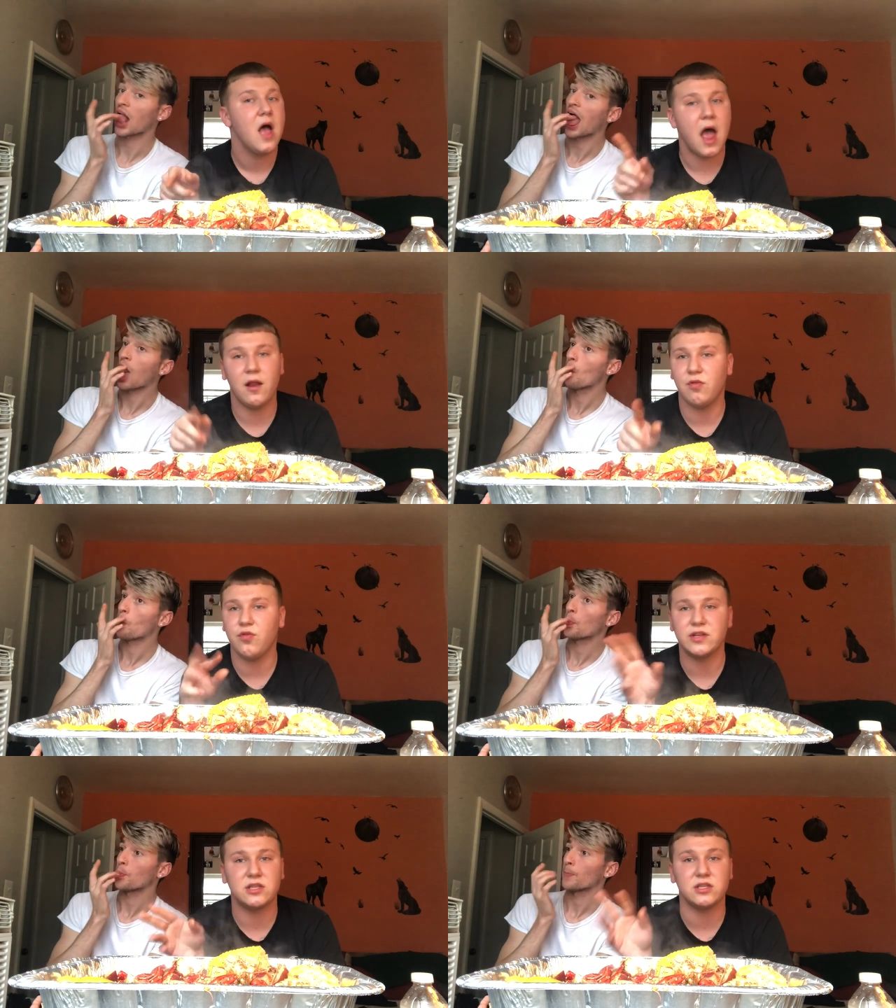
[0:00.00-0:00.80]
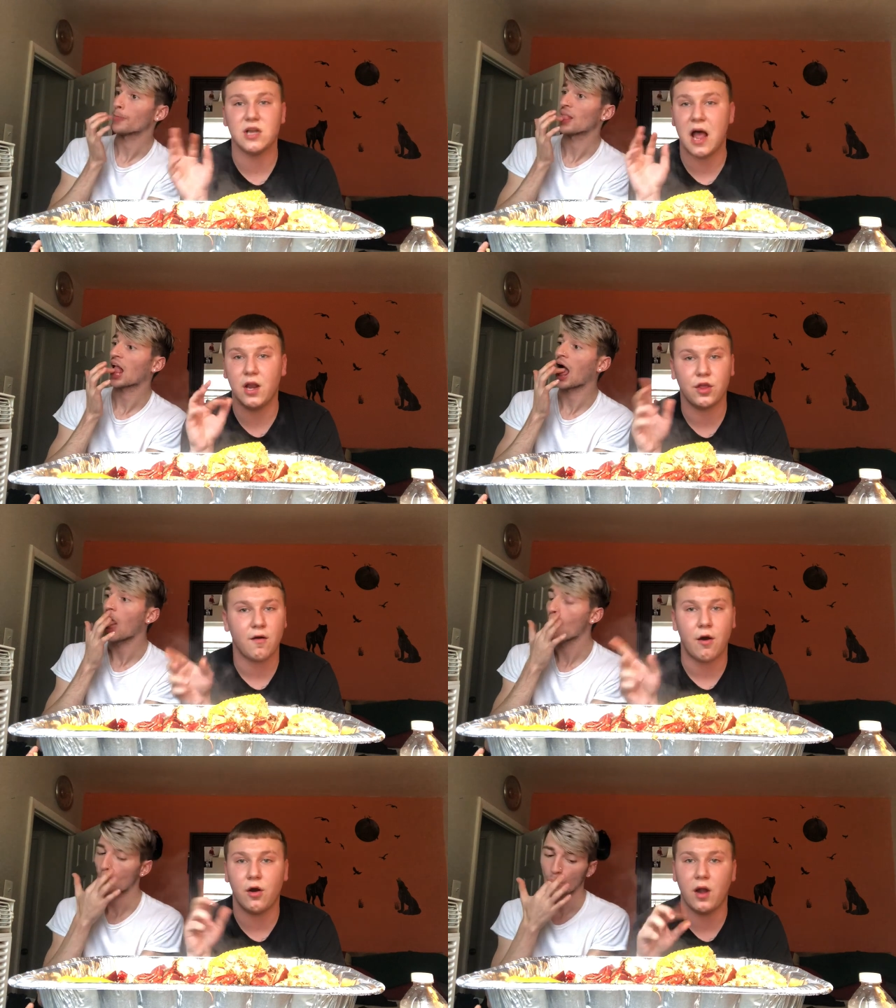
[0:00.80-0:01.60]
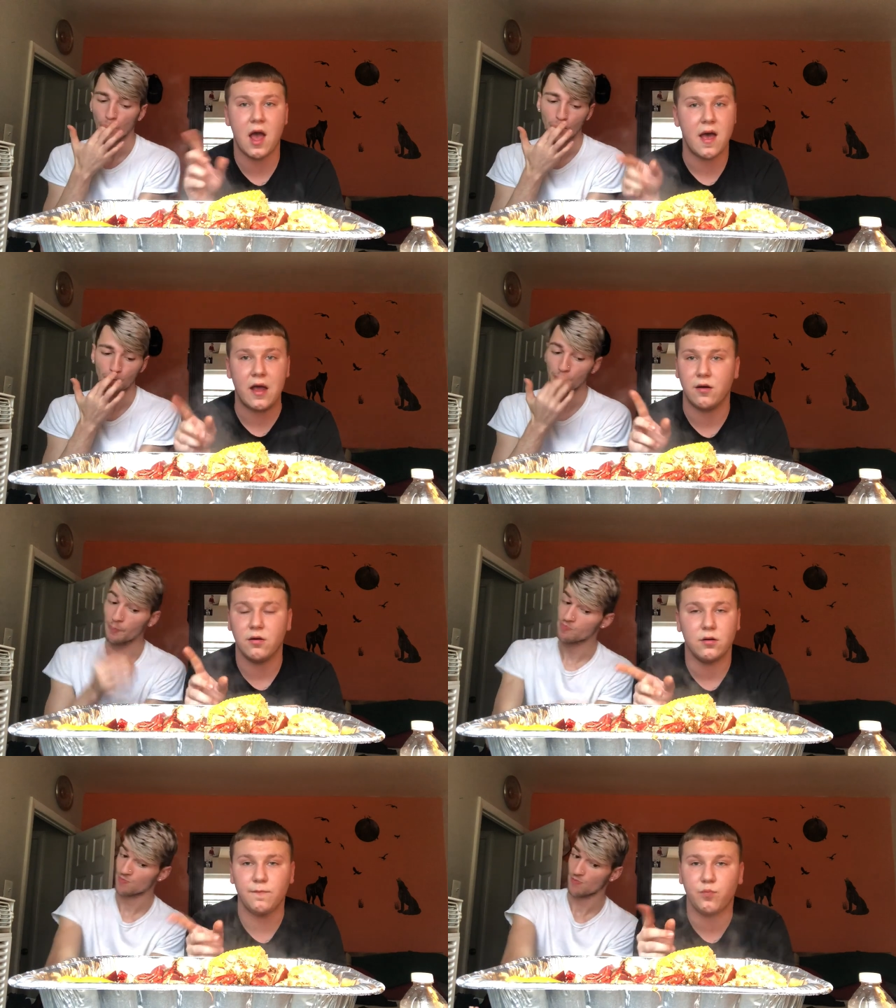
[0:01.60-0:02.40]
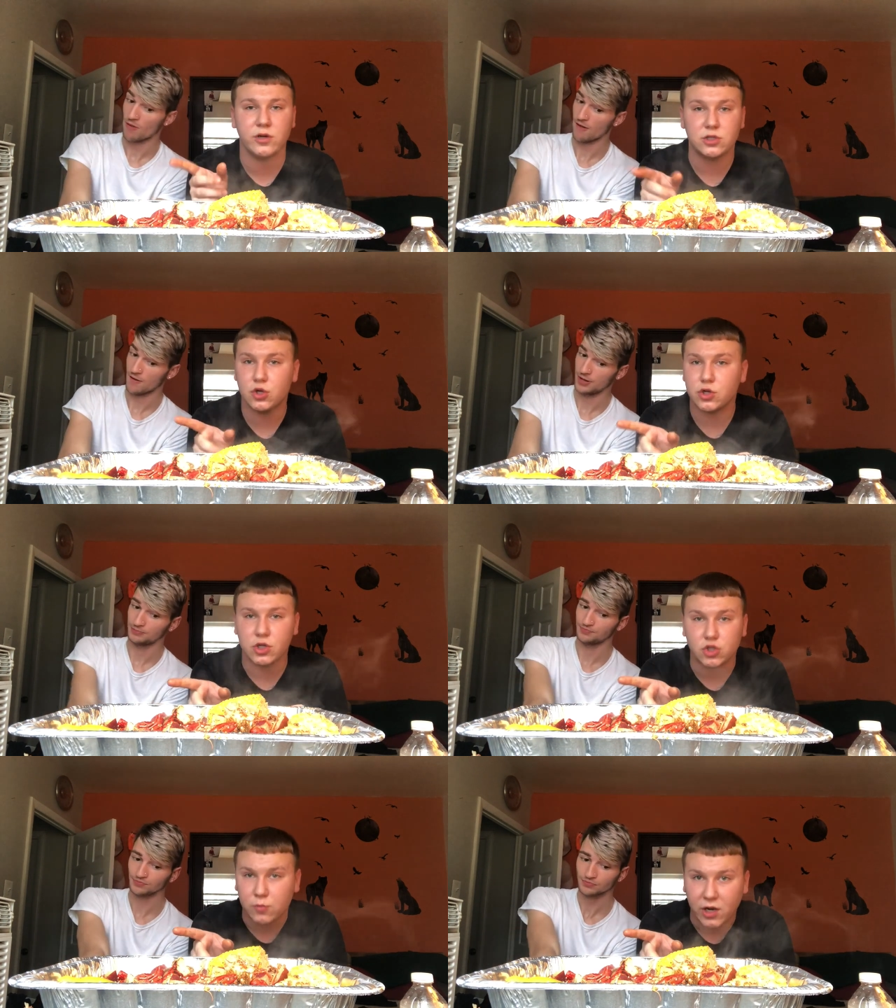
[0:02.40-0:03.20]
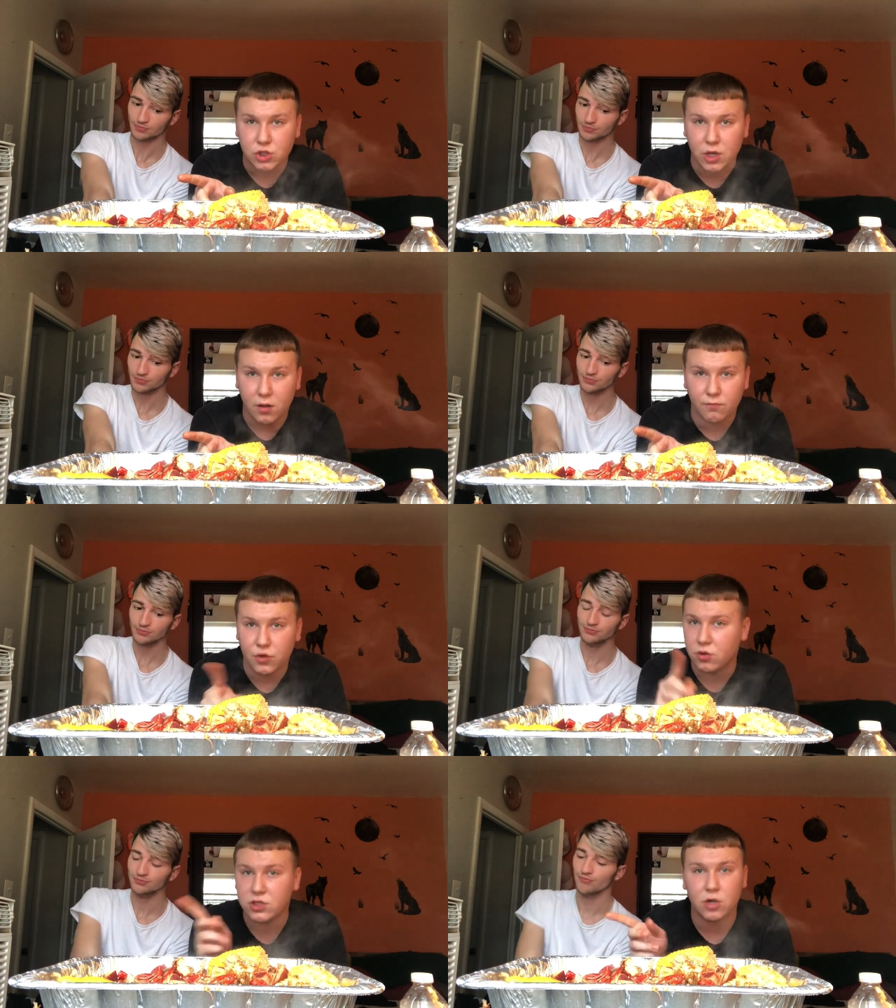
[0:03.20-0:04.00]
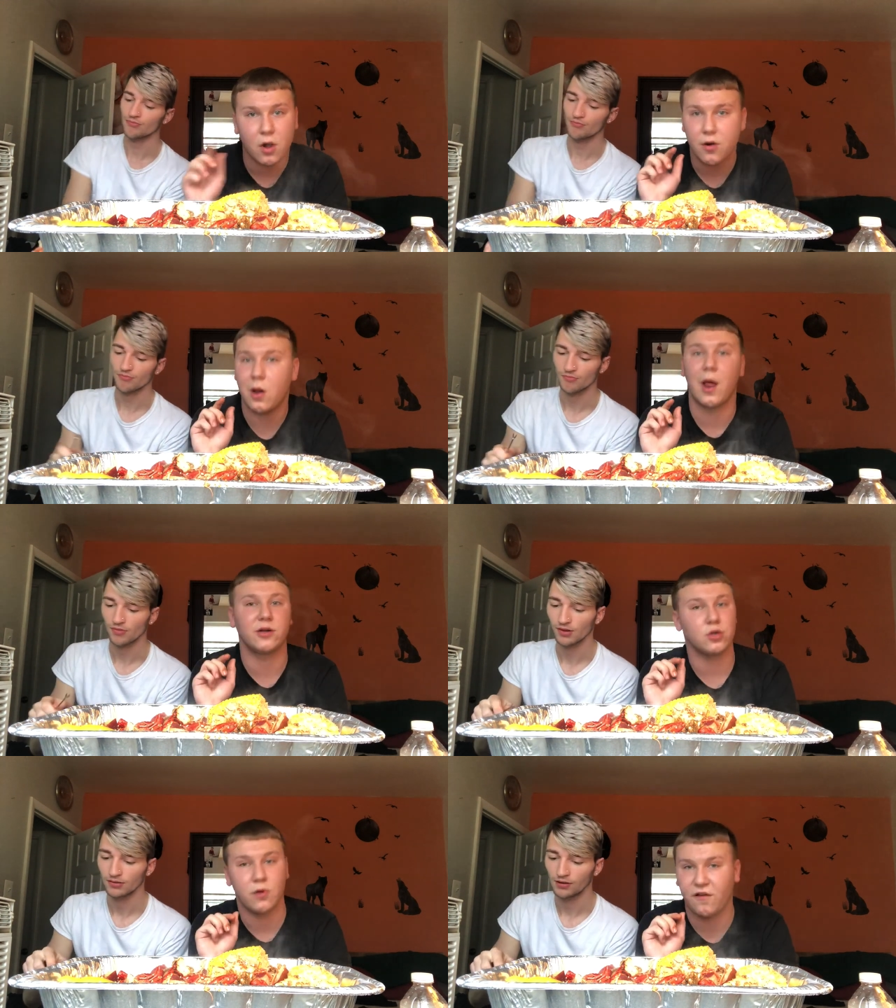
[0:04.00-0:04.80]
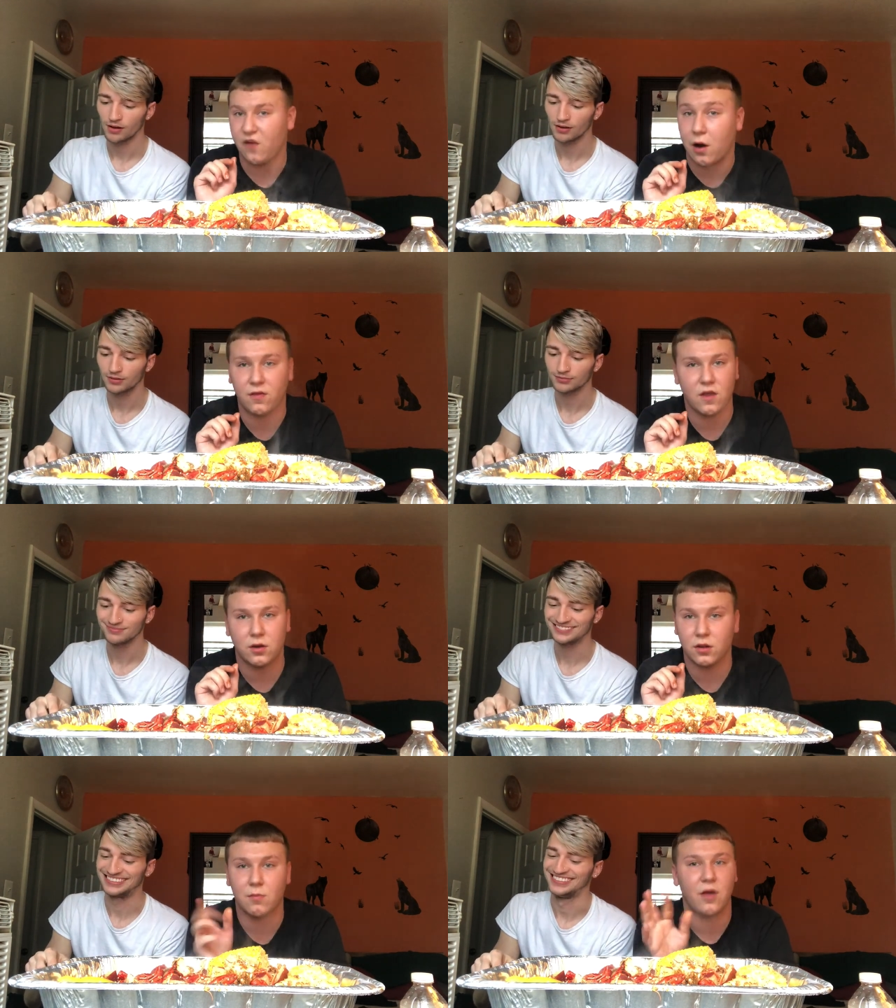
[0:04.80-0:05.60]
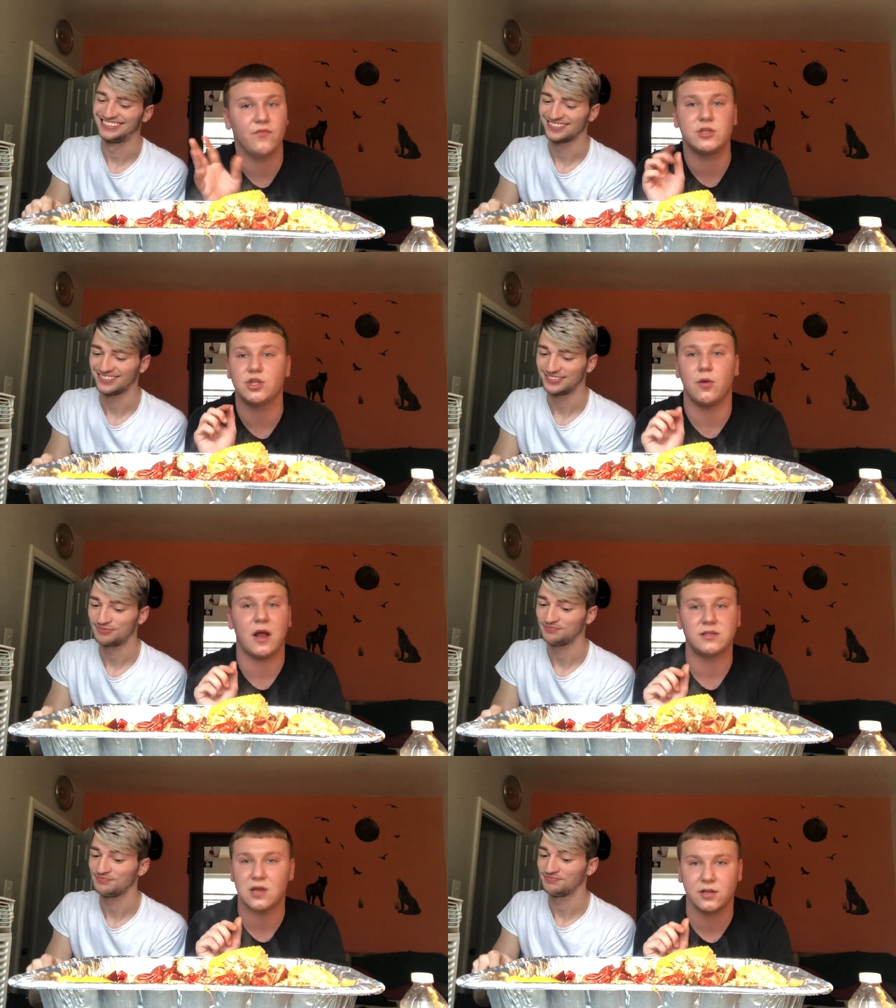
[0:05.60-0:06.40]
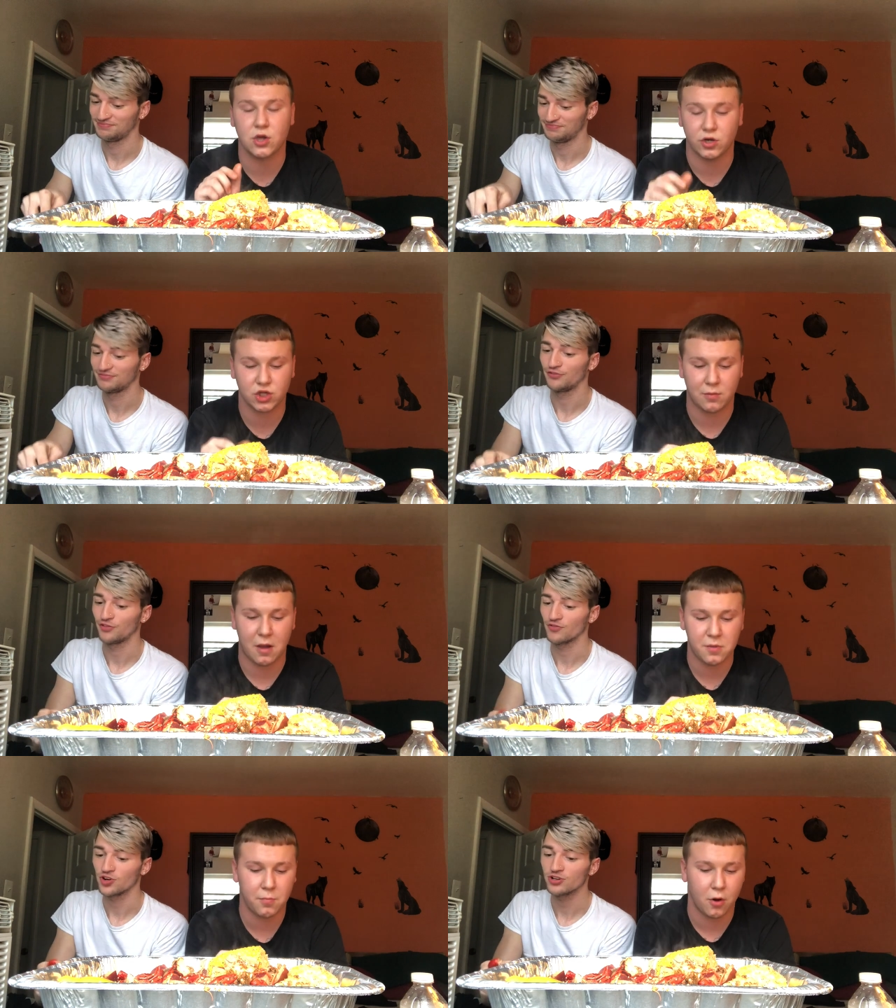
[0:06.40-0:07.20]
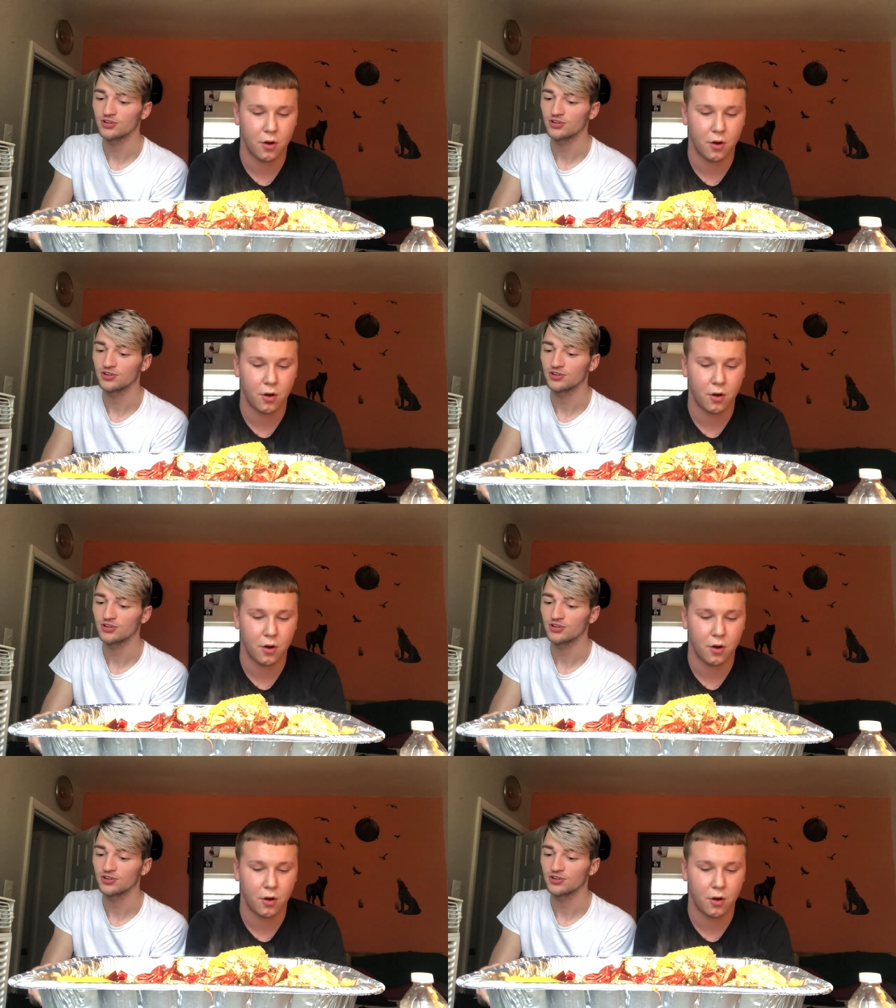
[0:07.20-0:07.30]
Speaker 1: and this, is and that, and the third? And what's your situation? You still go and collect your welfare at the end of the month, so let's not talk shit about it